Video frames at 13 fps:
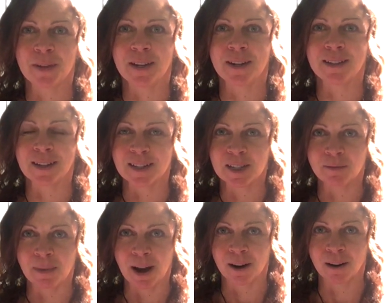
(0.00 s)
and it doesn't
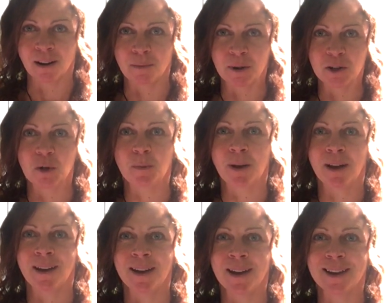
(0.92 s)
matter how much you
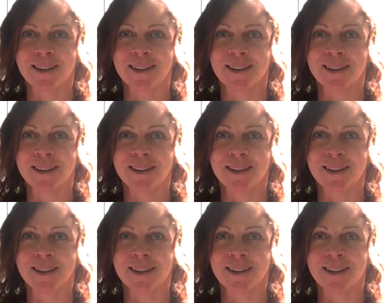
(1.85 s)
pay,